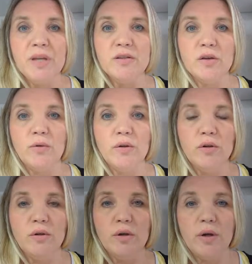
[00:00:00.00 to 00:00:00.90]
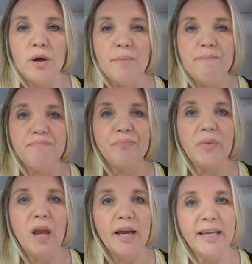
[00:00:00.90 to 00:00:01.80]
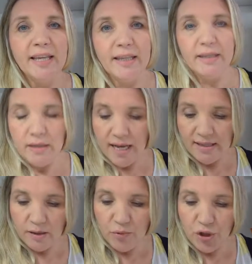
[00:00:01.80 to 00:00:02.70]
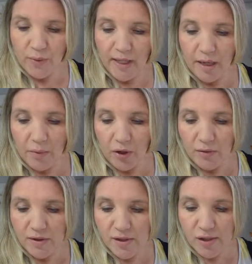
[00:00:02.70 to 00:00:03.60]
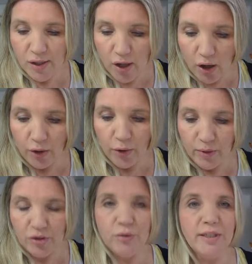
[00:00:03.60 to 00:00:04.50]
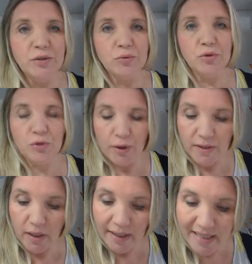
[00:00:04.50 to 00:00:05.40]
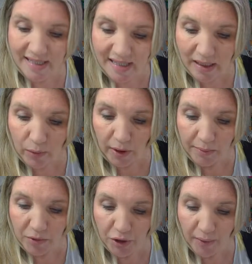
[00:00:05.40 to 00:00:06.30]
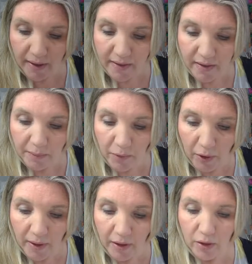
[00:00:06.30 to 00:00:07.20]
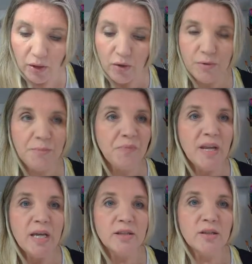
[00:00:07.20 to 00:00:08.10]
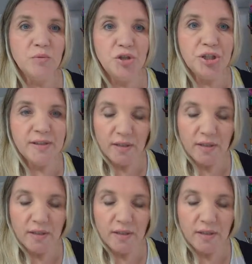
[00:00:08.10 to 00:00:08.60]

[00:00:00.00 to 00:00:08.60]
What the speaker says: so that I can, as I'm doing it, I'm going slow and doing little strokes, and I can see what I'm doing as I'm going along. So I'm just